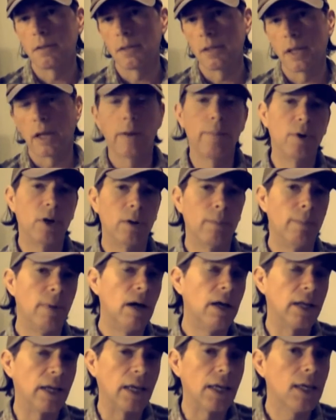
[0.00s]
labor, or
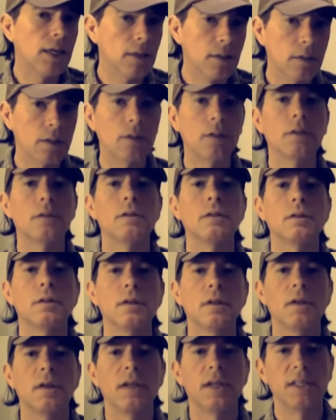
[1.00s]
money,
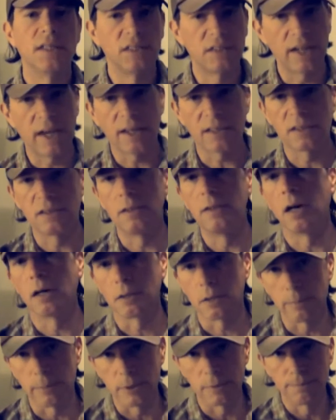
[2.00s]
is tax
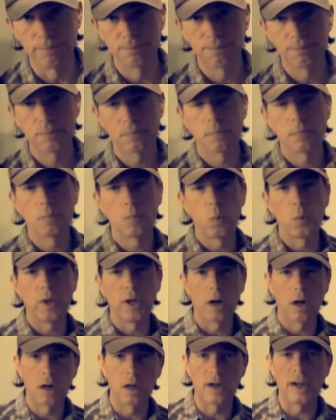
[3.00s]
deductible. We
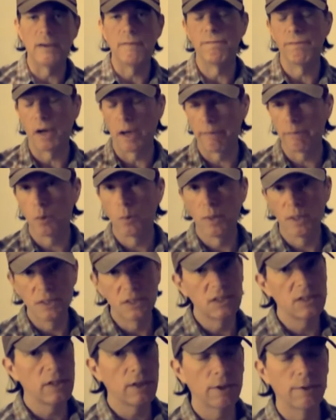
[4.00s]
are a
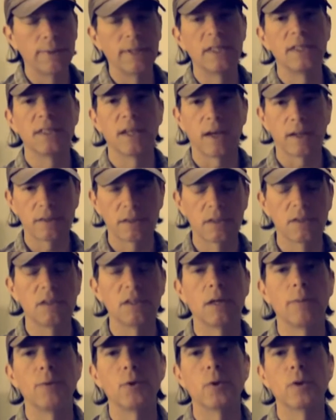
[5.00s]
501c3
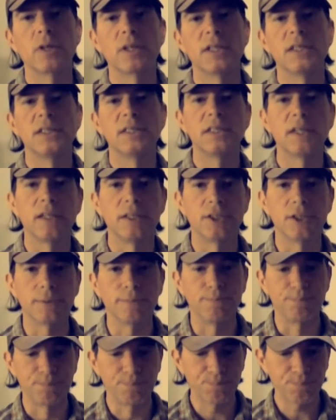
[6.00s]
tax-exempt organization.
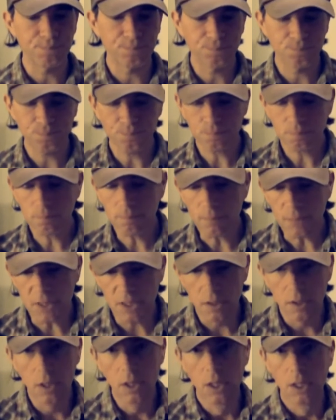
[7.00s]

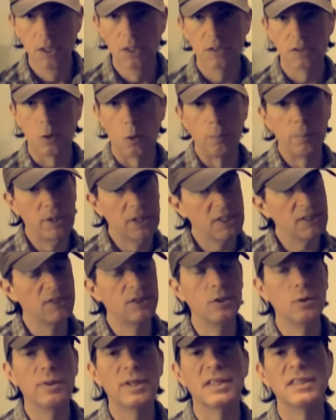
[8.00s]
So please
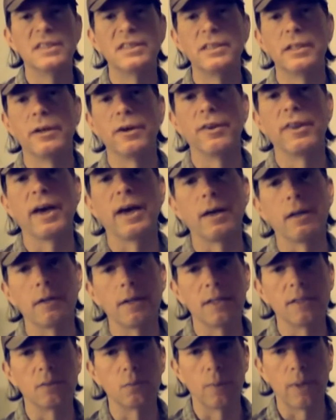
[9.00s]
do consider that
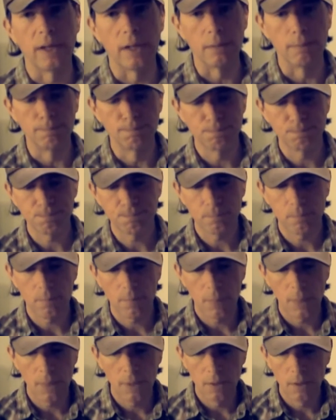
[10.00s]
as well.
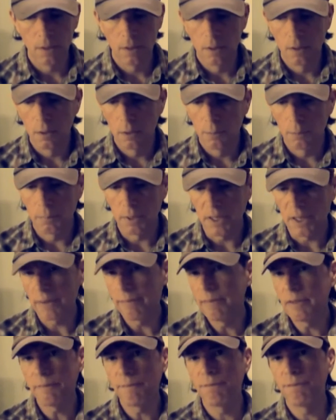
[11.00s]
But
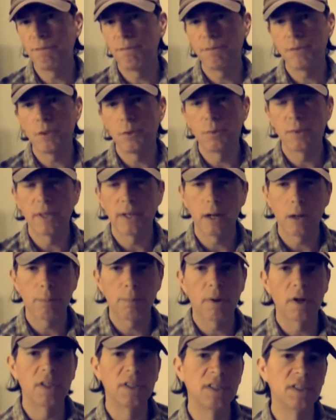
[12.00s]
even if you
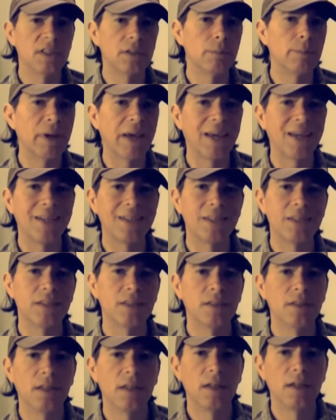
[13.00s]
cannot participate
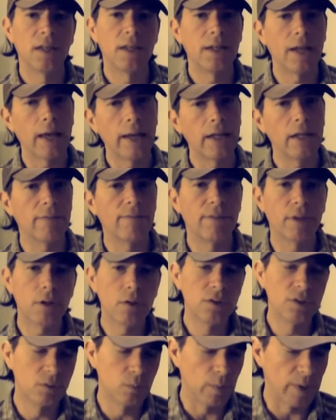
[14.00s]
in any of
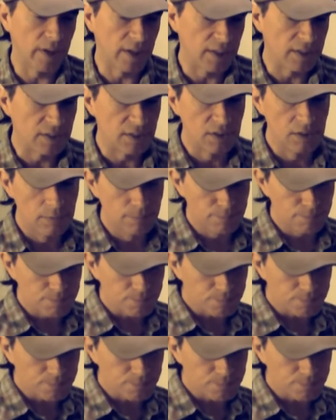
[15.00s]
those ways,